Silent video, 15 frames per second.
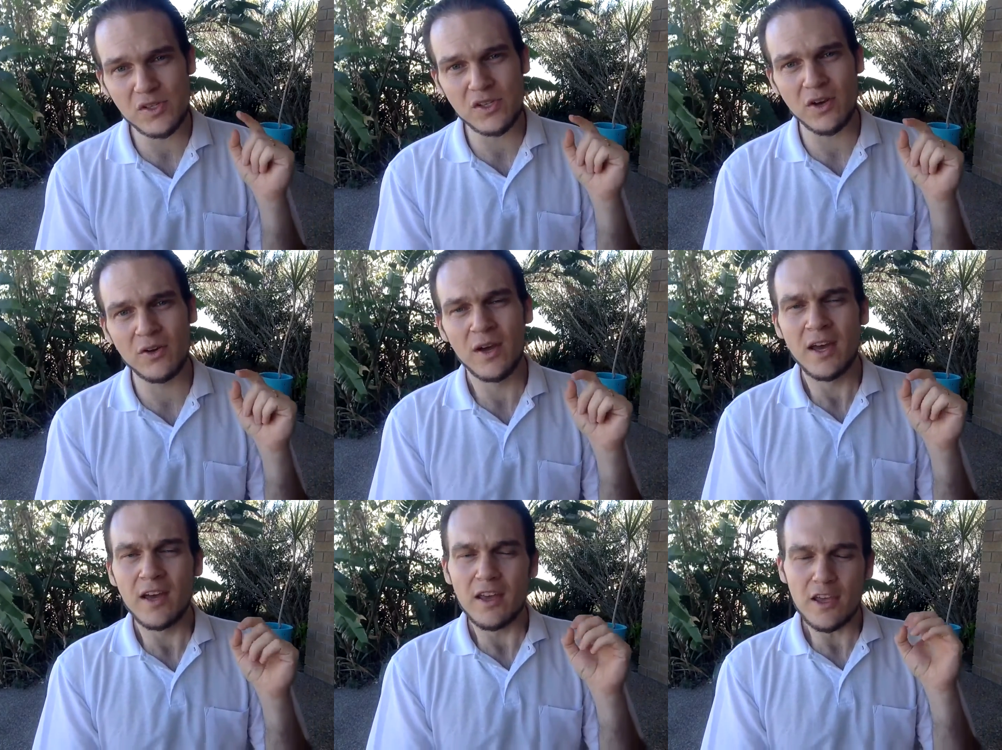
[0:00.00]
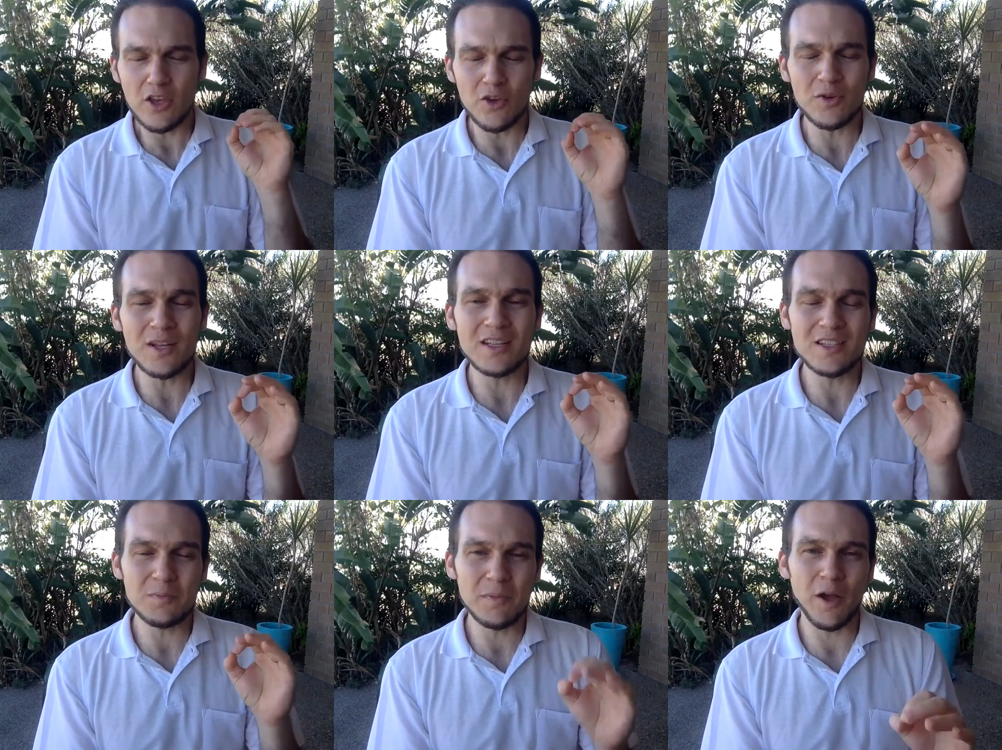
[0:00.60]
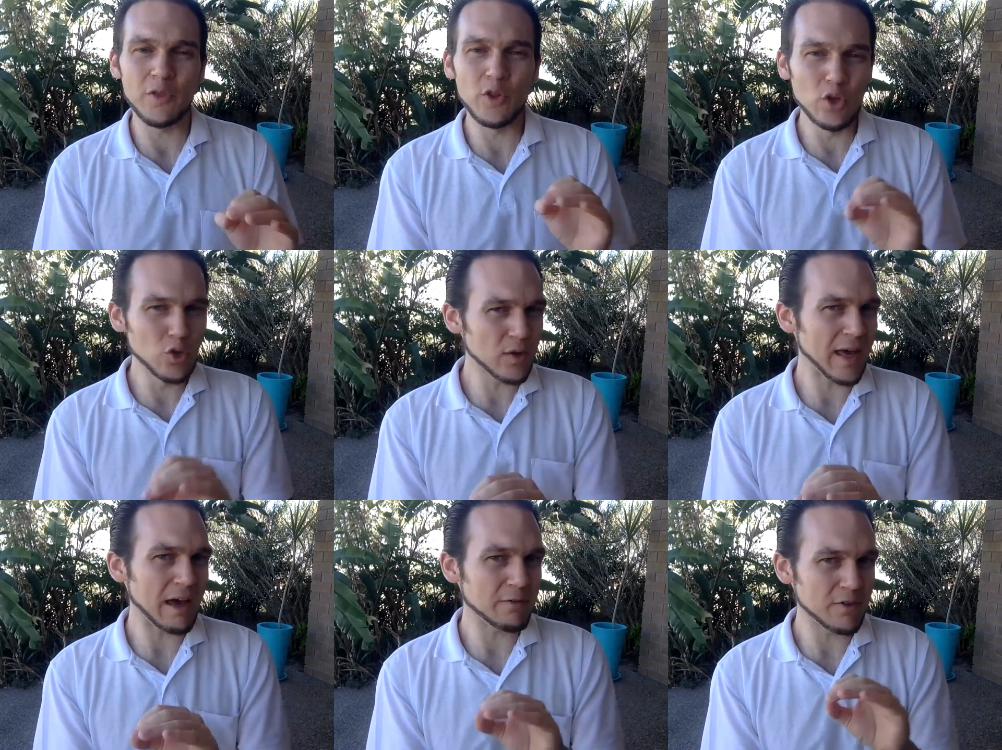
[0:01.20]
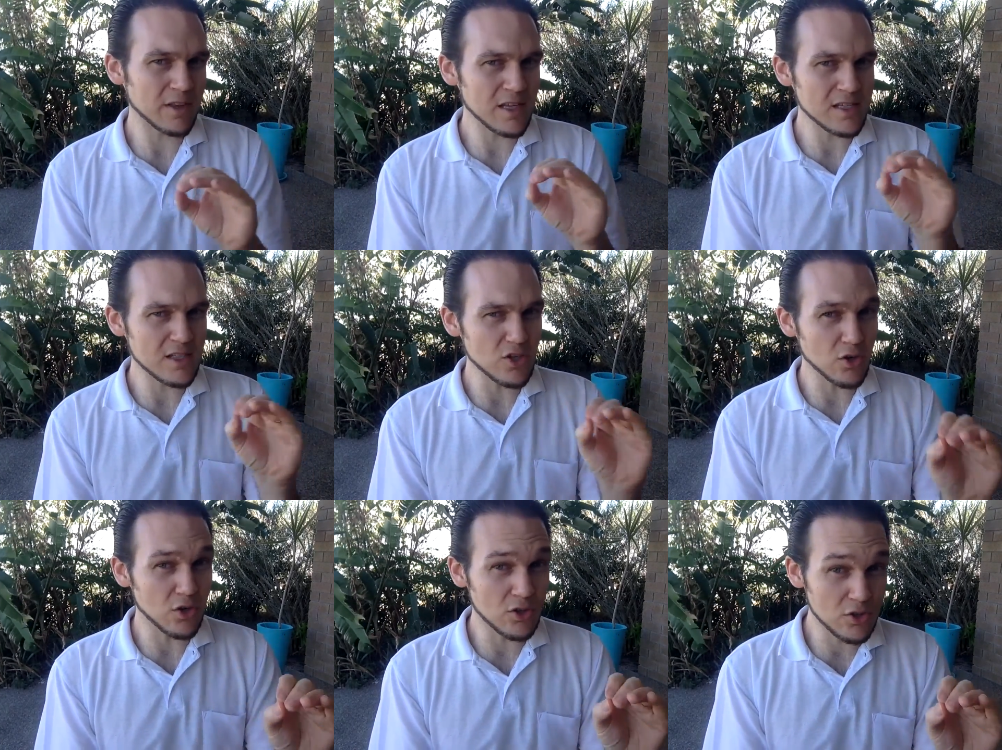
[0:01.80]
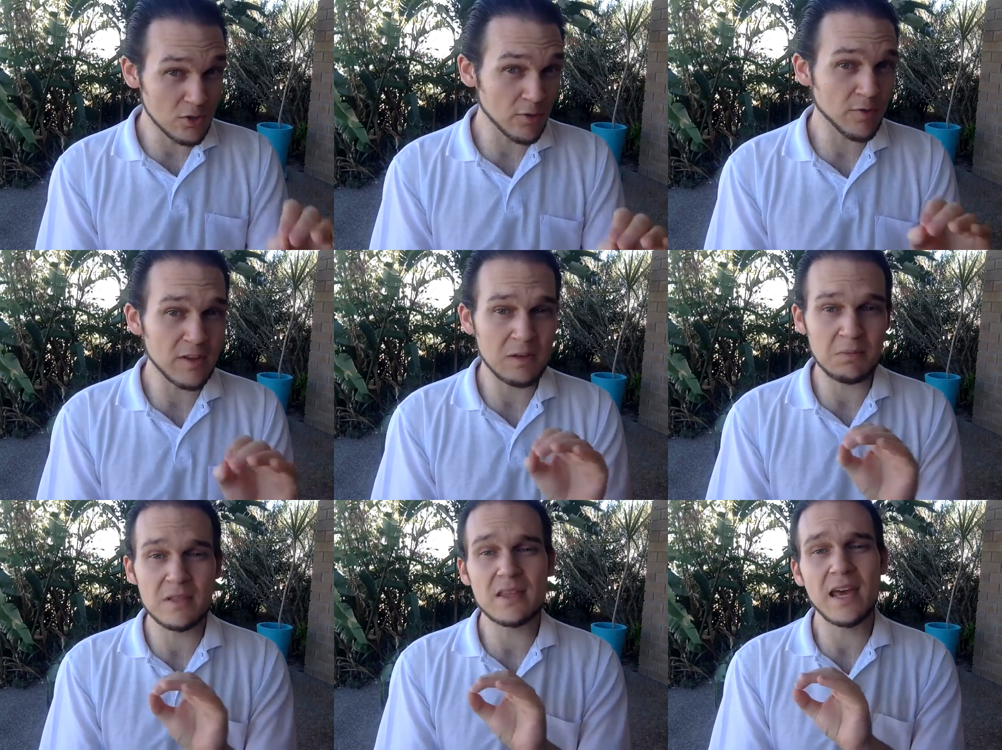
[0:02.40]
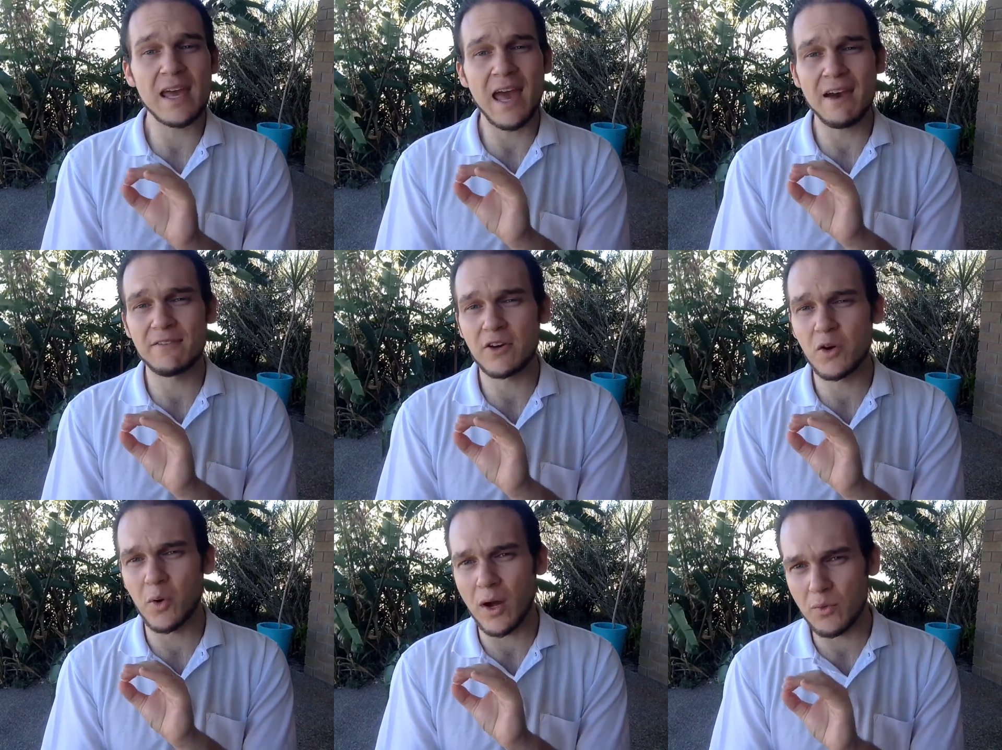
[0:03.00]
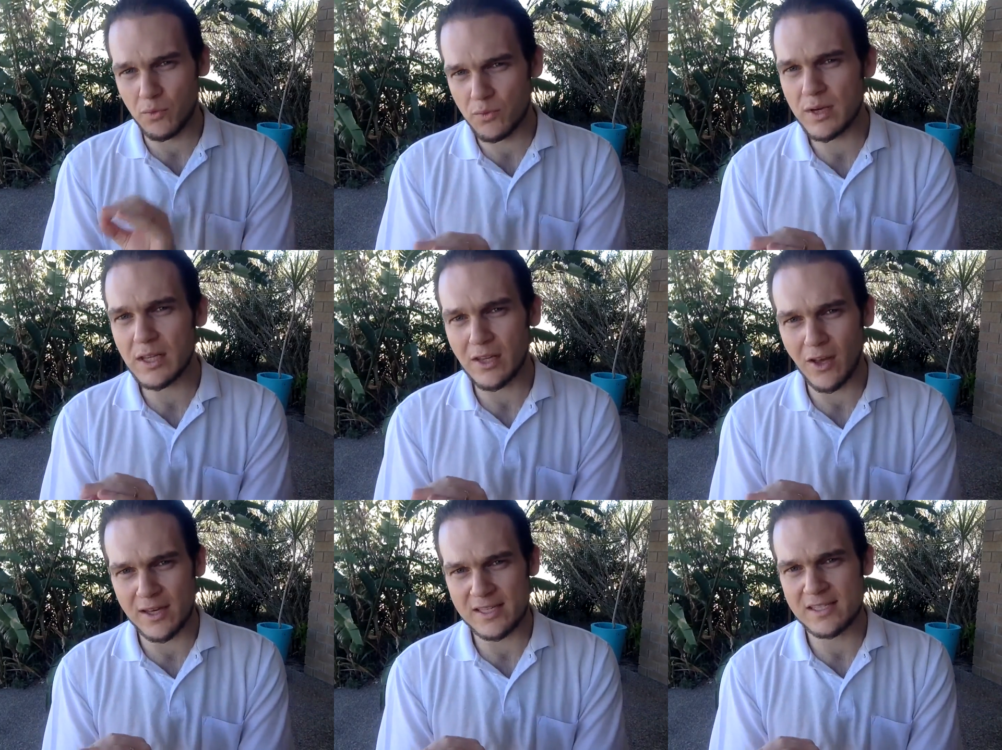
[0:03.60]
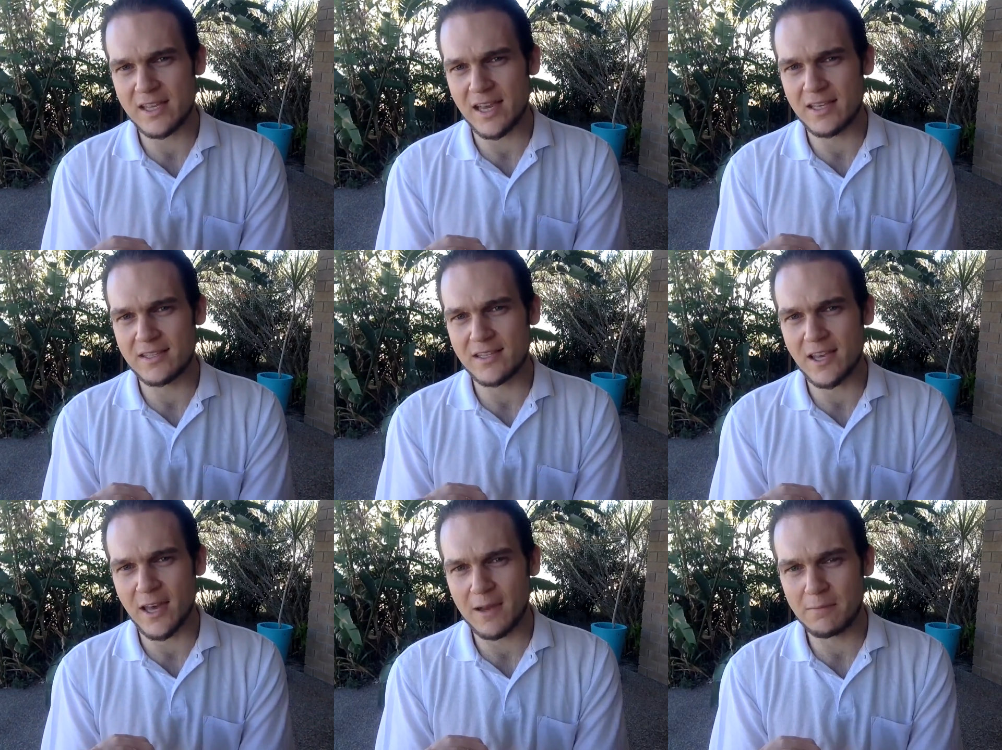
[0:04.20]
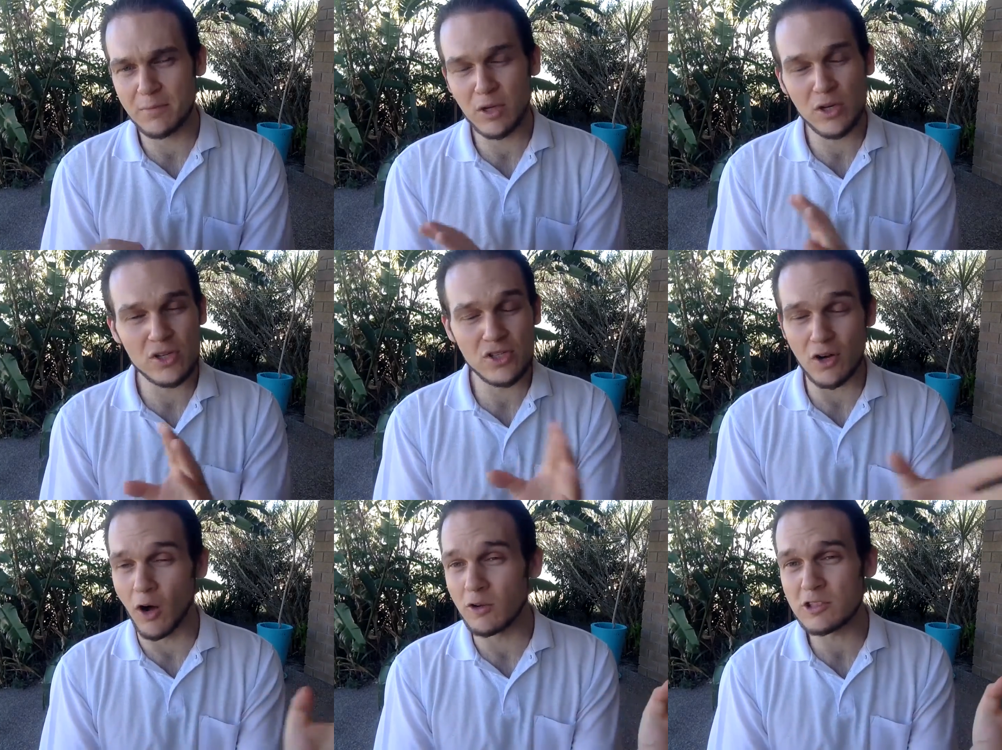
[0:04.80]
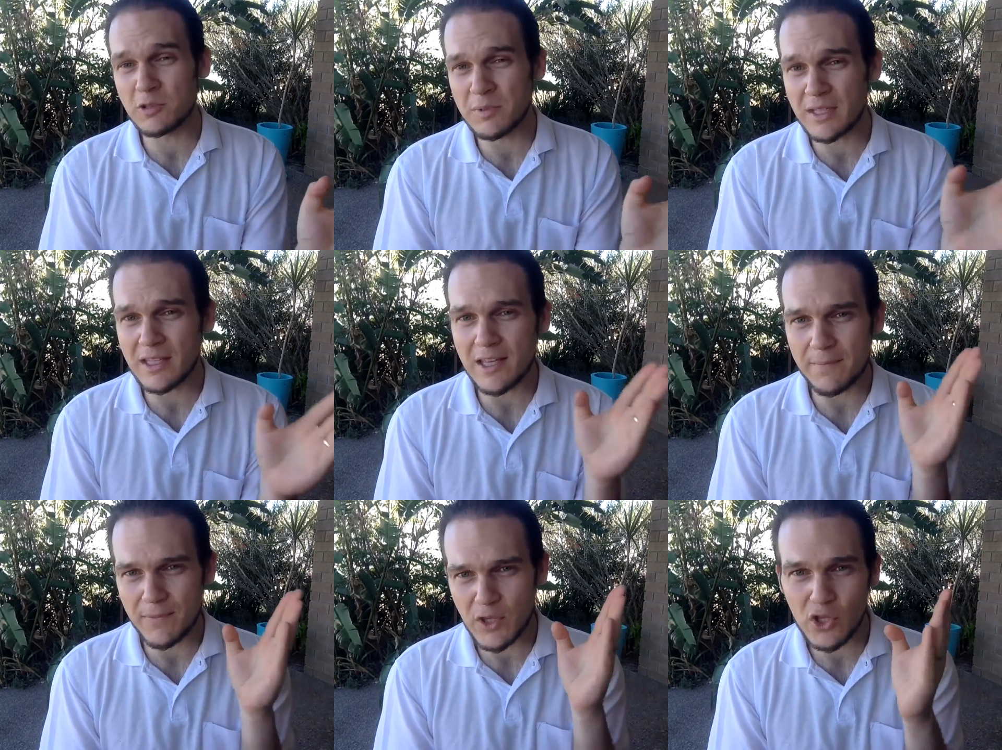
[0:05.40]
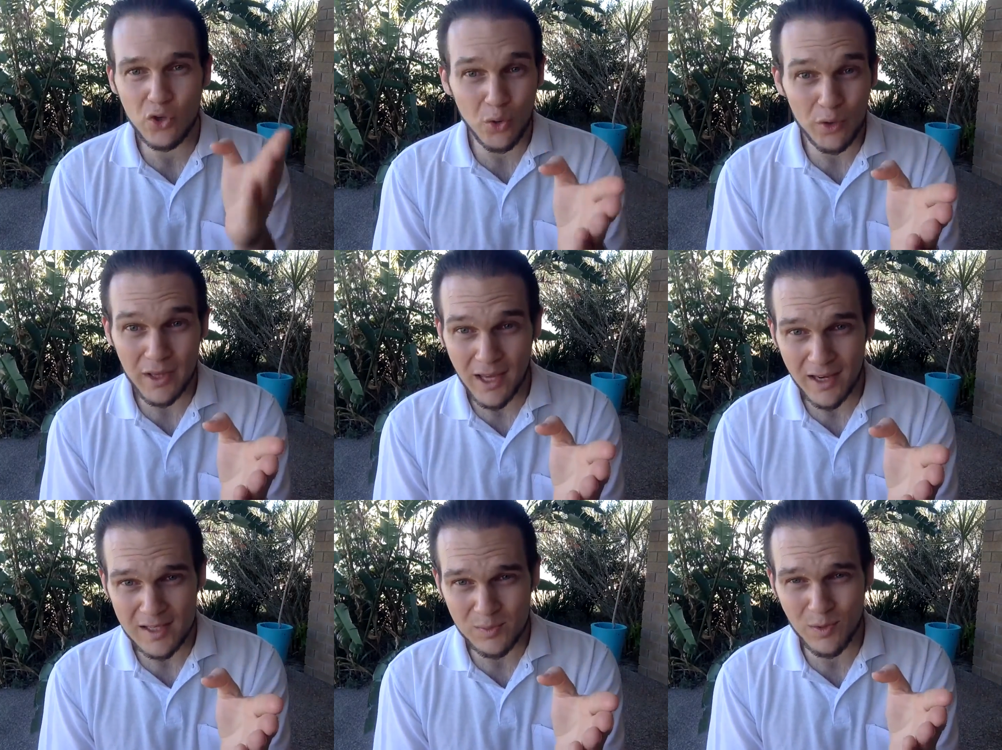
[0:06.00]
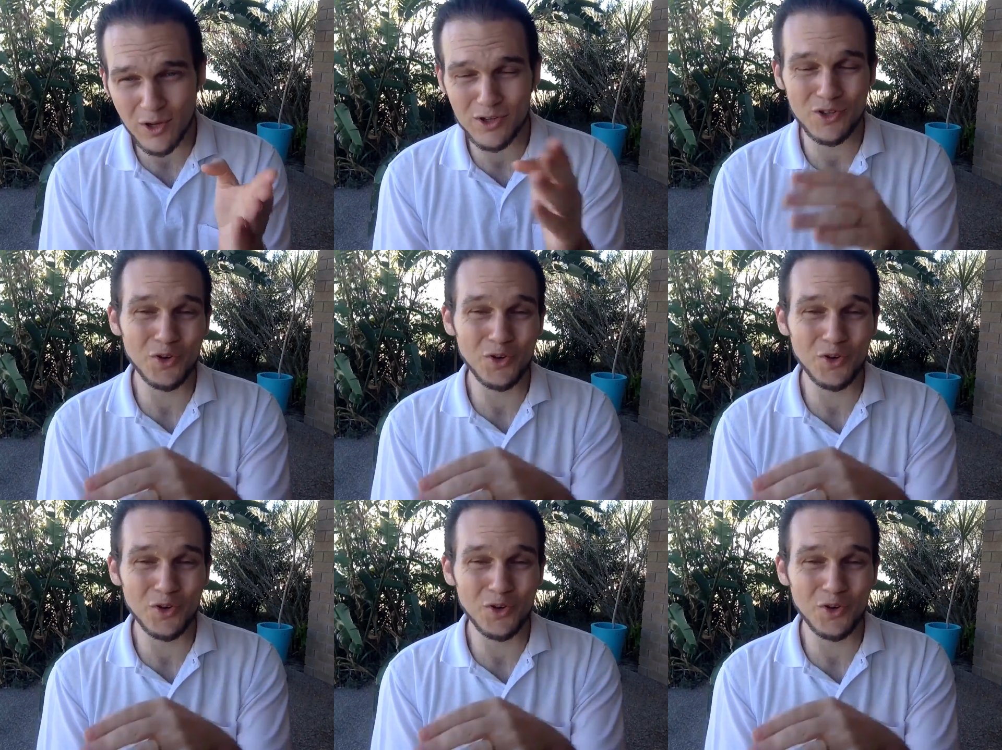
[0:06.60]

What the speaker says: So you need to be on the lookout for things that you can do for them that they haven't quite realized as yet, because ultimately you're the expert.